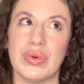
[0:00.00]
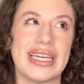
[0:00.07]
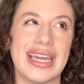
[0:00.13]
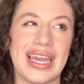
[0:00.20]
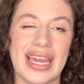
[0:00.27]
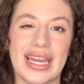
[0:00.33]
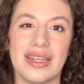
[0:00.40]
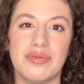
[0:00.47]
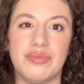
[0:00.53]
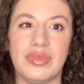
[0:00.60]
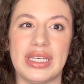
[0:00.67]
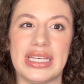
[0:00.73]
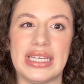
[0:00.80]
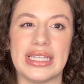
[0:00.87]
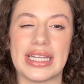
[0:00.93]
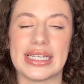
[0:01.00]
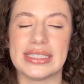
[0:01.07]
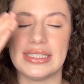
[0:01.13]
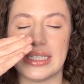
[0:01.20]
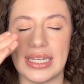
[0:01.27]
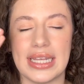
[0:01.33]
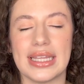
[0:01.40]
can't be like
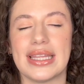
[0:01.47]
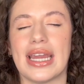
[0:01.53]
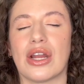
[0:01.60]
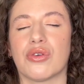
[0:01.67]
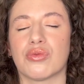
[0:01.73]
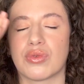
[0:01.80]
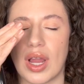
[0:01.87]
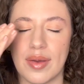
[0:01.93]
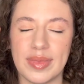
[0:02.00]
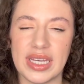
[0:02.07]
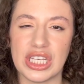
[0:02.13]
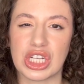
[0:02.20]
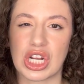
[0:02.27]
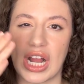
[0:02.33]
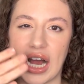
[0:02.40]
sitting there rubbing your